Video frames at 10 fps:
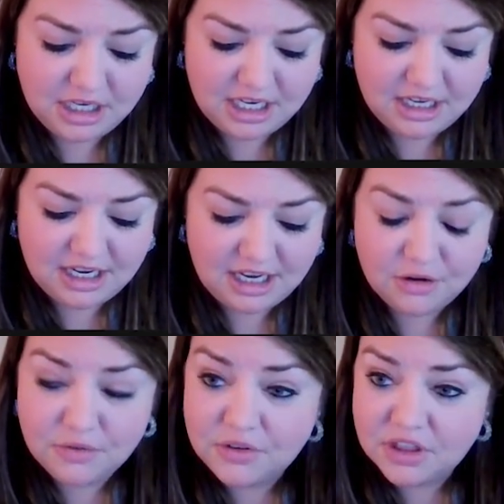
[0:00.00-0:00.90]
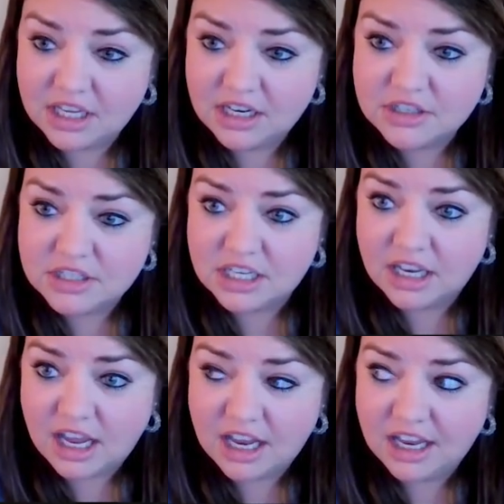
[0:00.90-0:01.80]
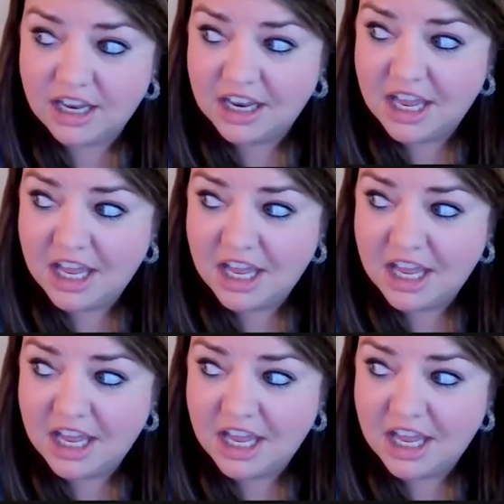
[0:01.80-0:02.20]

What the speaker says: And over the years, I